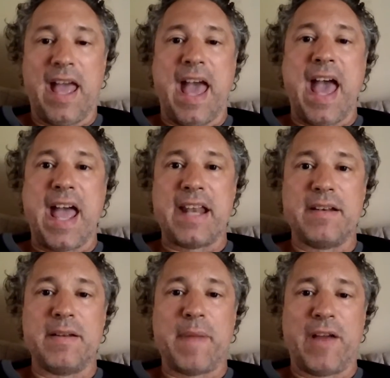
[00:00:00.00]

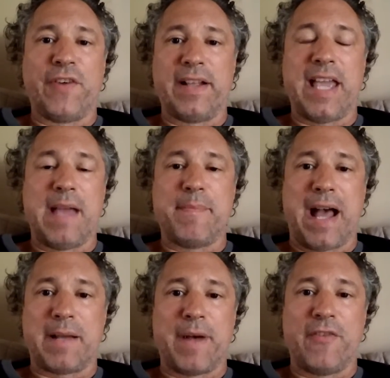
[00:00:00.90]
And my friend came
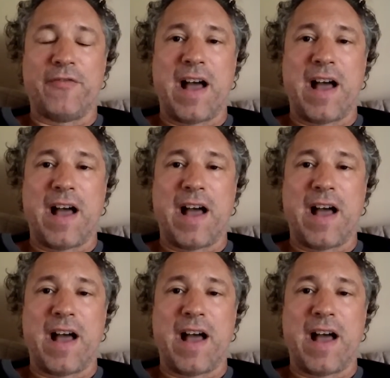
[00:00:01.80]
back about